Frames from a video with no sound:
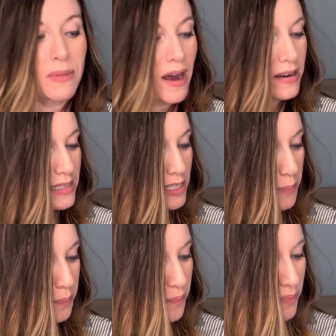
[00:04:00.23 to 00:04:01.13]
box.
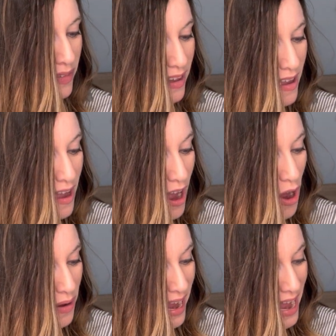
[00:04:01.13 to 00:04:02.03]

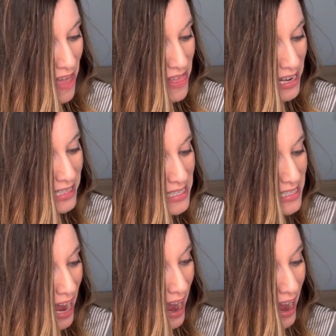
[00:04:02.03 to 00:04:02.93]
Okay, and then
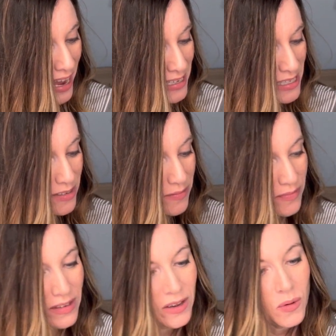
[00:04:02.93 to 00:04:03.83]
inside,
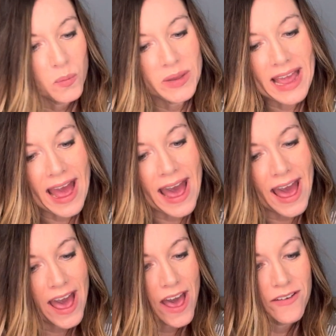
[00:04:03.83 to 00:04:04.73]
we
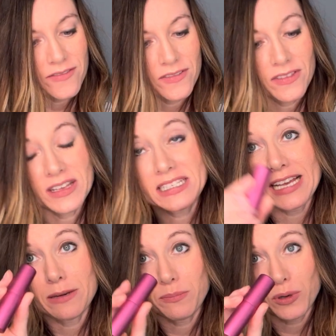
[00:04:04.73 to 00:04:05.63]
have the
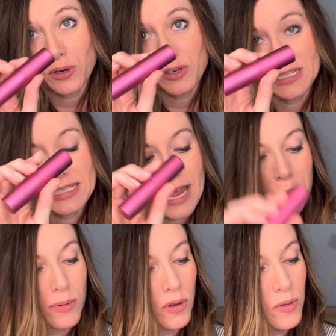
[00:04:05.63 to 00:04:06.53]
Scentbird
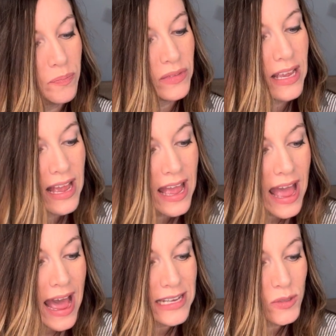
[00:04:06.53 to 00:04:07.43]
sample,
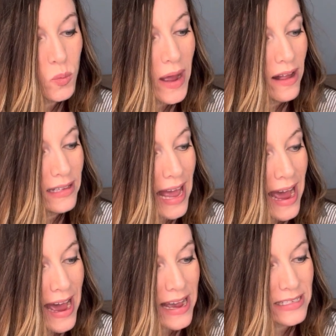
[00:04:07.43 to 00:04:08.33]
as well
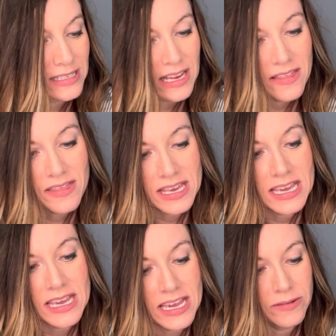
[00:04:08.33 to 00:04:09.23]
as
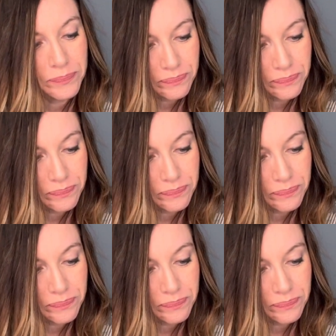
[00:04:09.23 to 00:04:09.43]
the